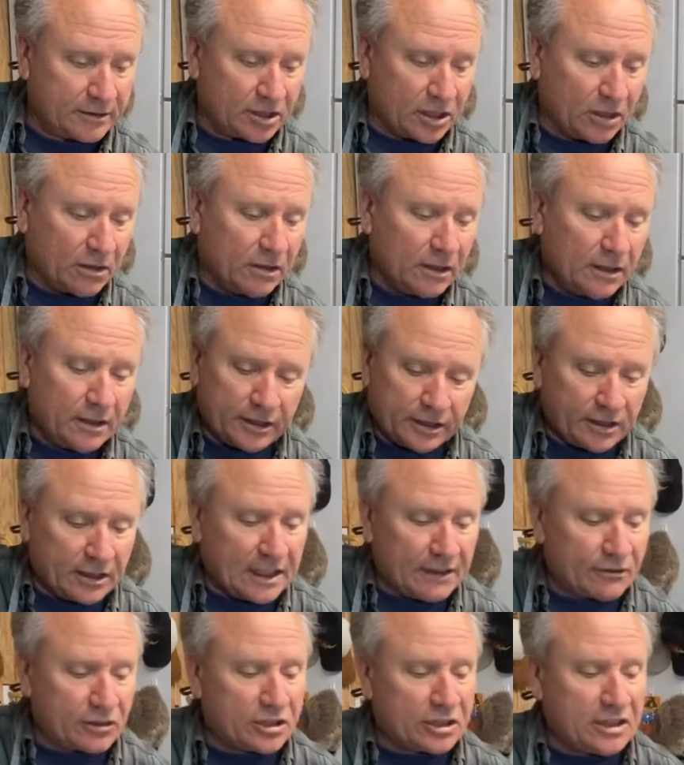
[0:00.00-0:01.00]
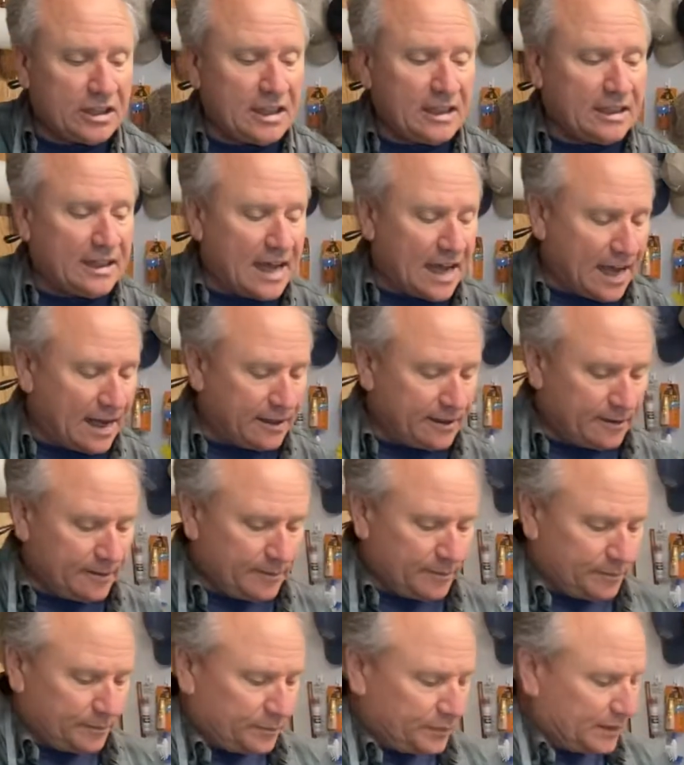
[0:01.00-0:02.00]
so you'll never see that.
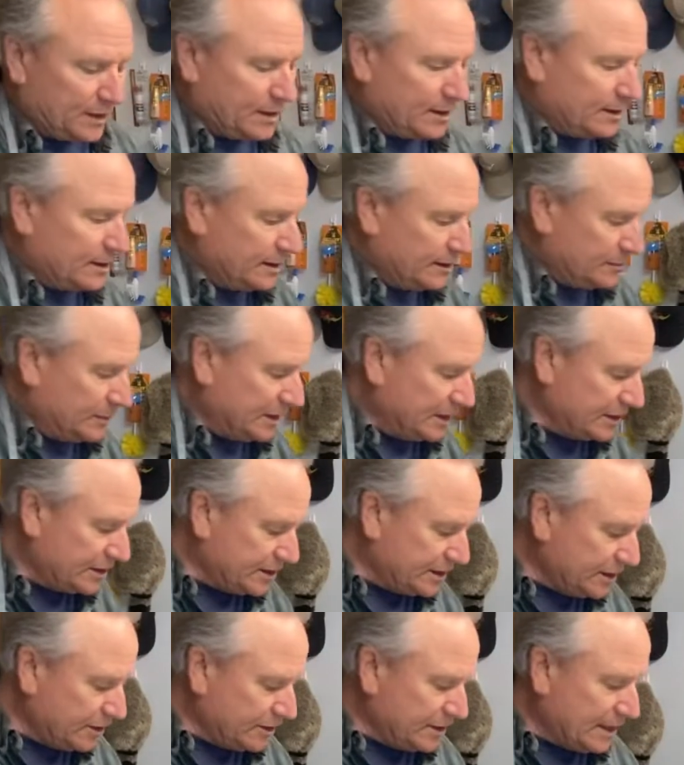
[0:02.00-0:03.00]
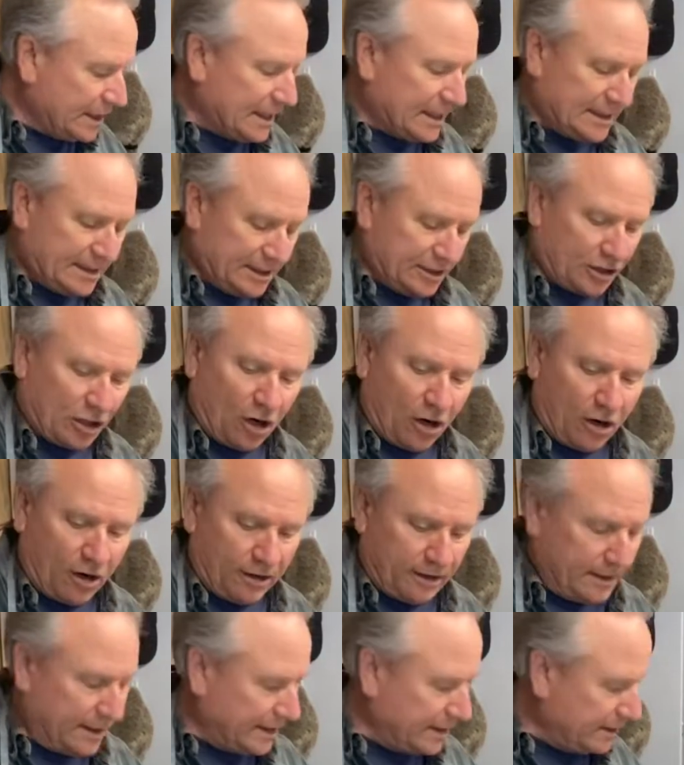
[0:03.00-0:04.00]
But it's still kind of
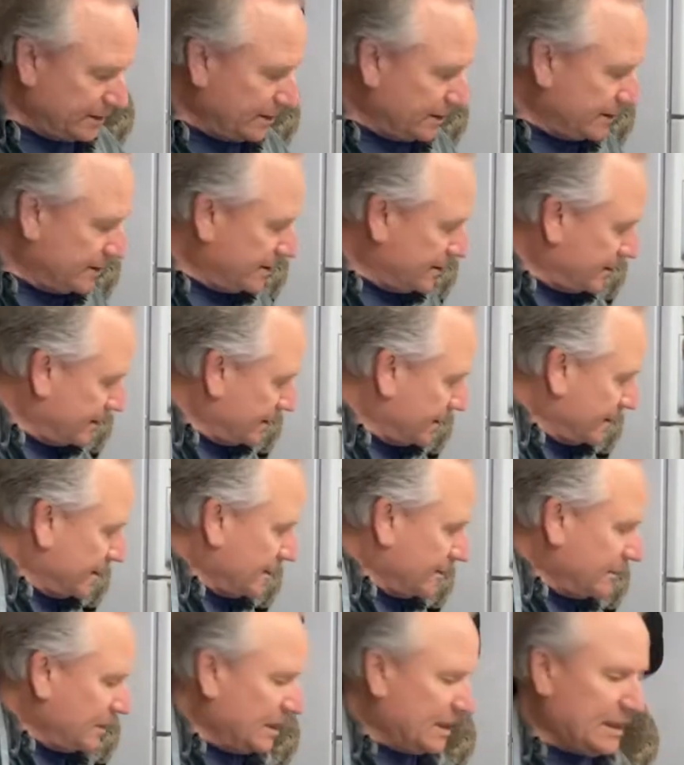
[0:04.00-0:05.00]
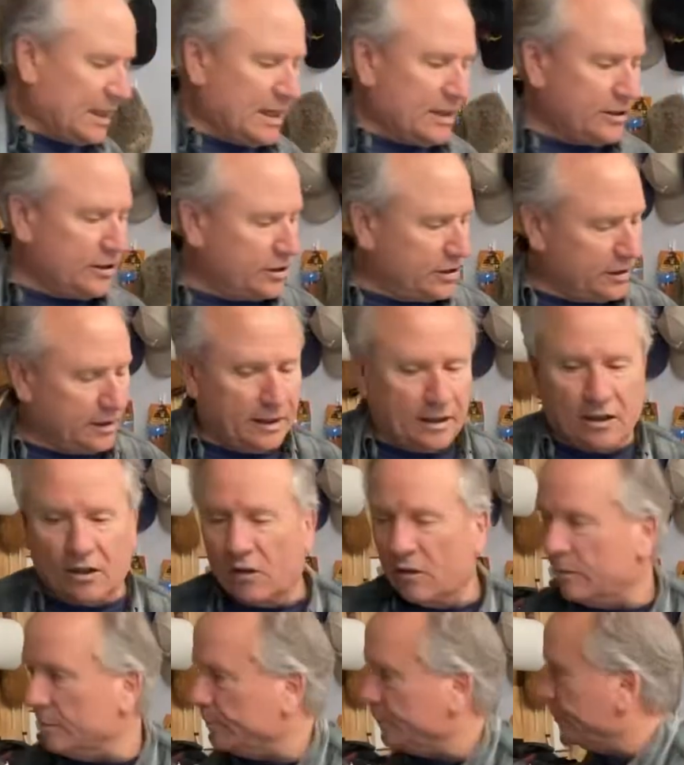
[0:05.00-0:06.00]
disheartening because, you know,